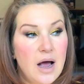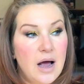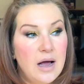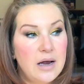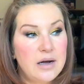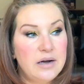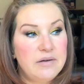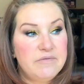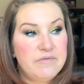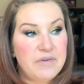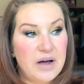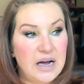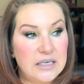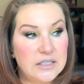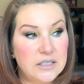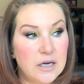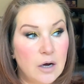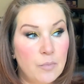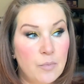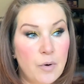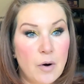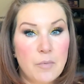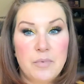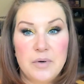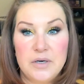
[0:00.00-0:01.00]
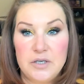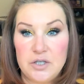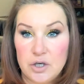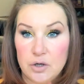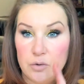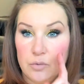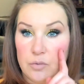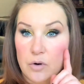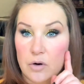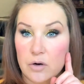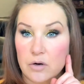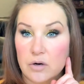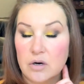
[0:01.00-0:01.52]
And in fact, I'll probably do
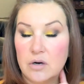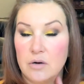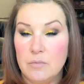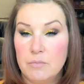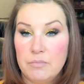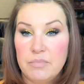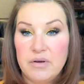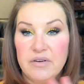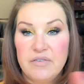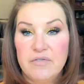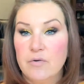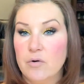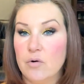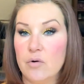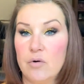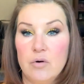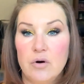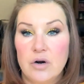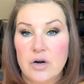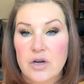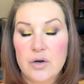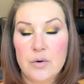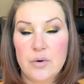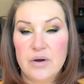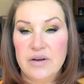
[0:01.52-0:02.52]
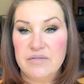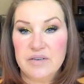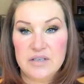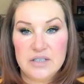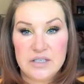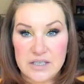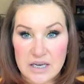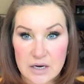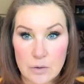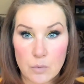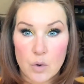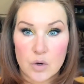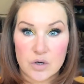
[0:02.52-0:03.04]
one before you even
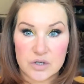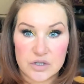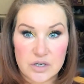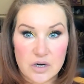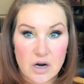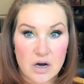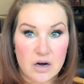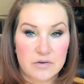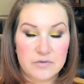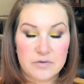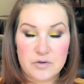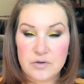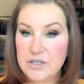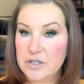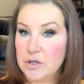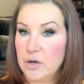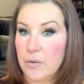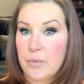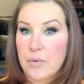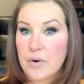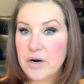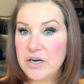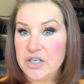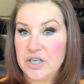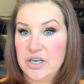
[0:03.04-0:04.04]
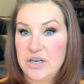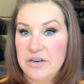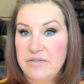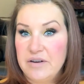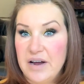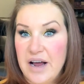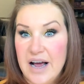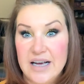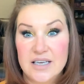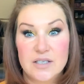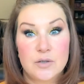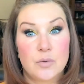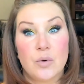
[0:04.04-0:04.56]
see Watson after his operation, if he
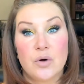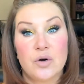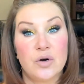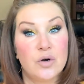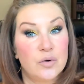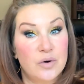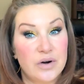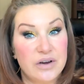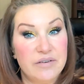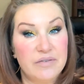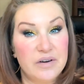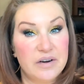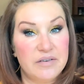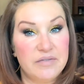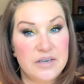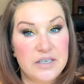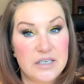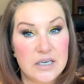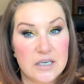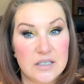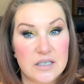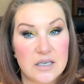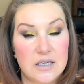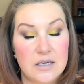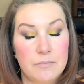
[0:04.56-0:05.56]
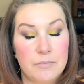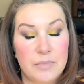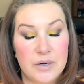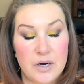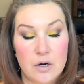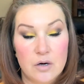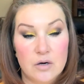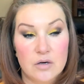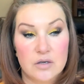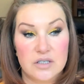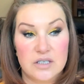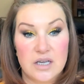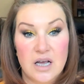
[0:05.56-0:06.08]
has one, or even if he doesn't,
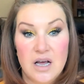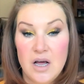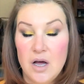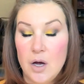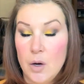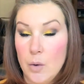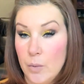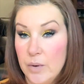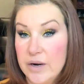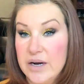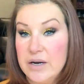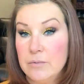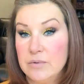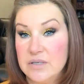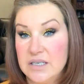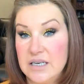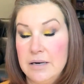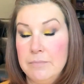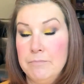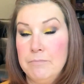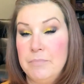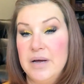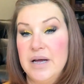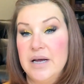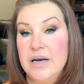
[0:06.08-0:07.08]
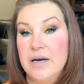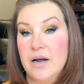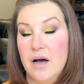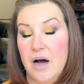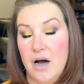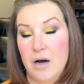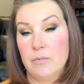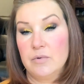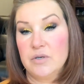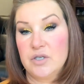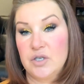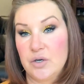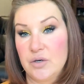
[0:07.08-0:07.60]
because when he was limping,
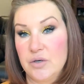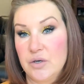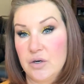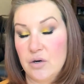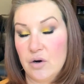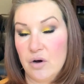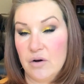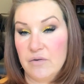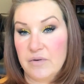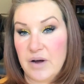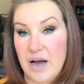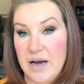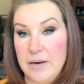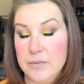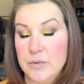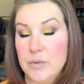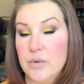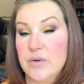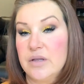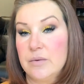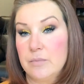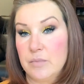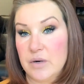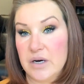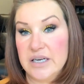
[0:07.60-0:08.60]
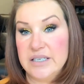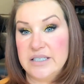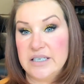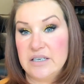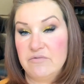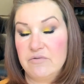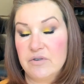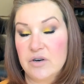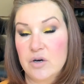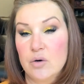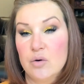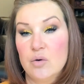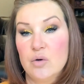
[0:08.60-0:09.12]
I was doing a lot of games with him and I did
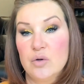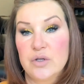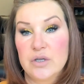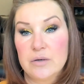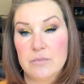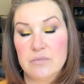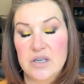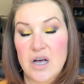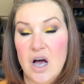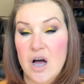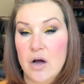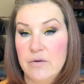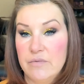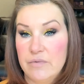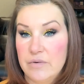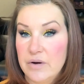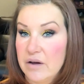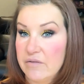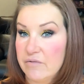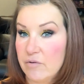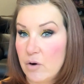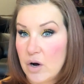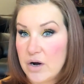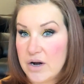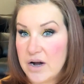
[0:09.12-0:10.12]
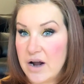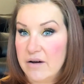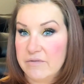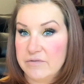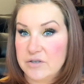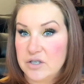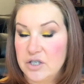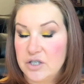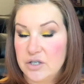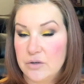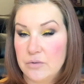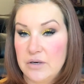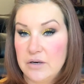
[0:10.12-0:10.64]
record them. So hopefully I've got enough
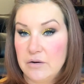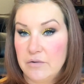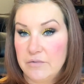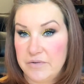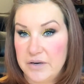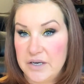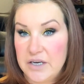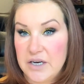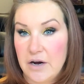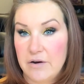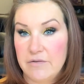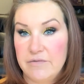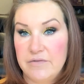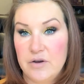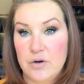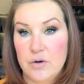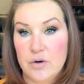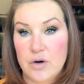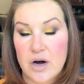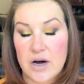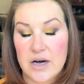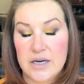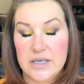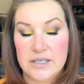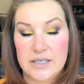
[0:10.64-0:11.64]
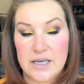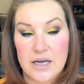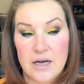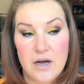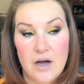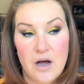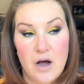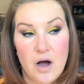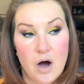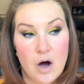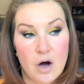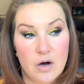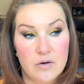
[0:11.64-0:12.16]
to do a little video for you guys
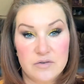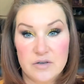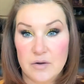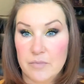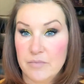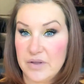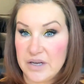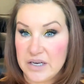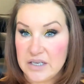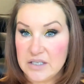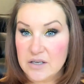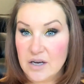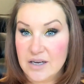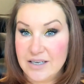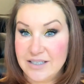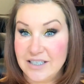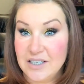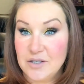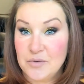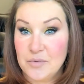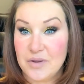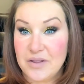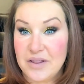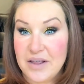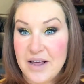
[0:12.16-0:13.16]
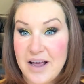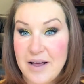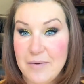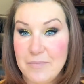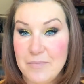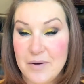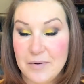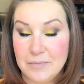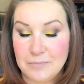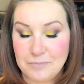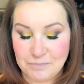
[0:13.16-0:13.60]
of some things I did with him.